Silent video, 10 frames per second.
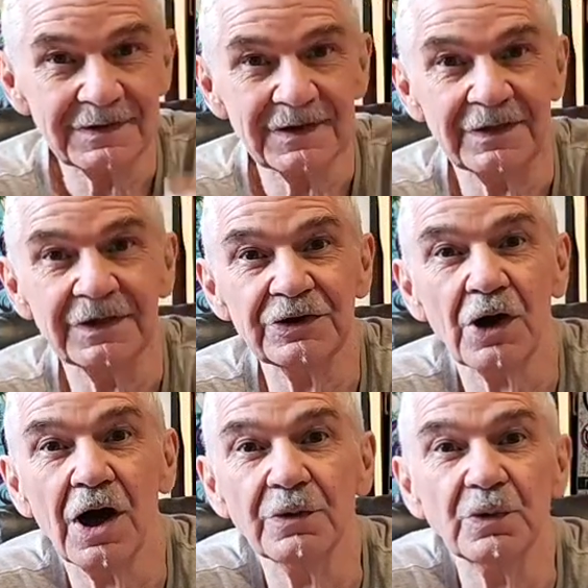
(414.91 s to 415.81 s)
and that
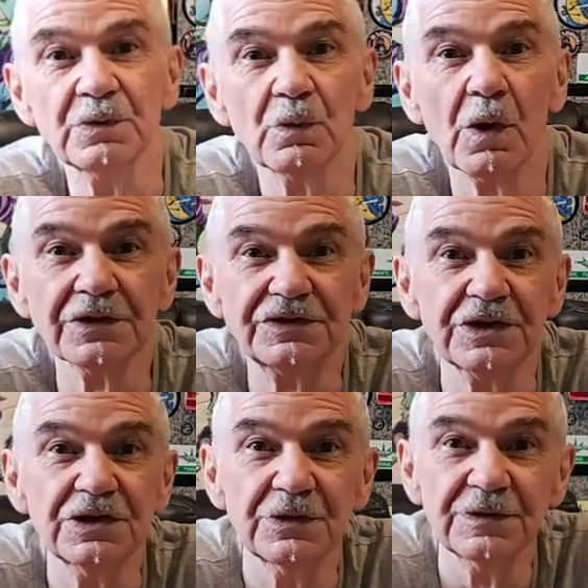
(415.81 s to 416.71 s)
God wouldn't want you
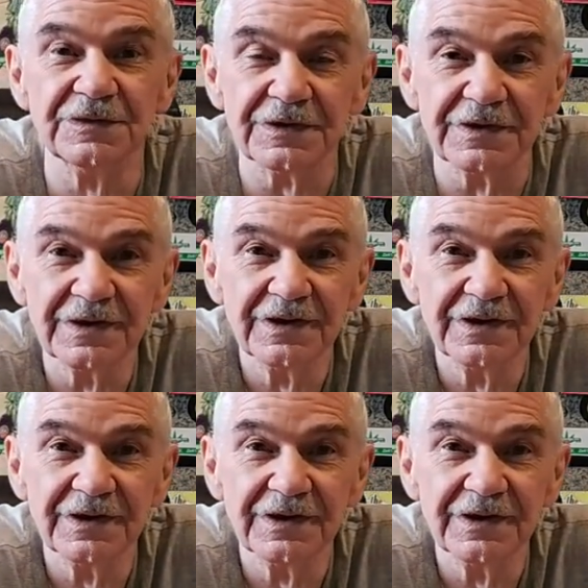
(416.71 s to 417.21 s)
to use it.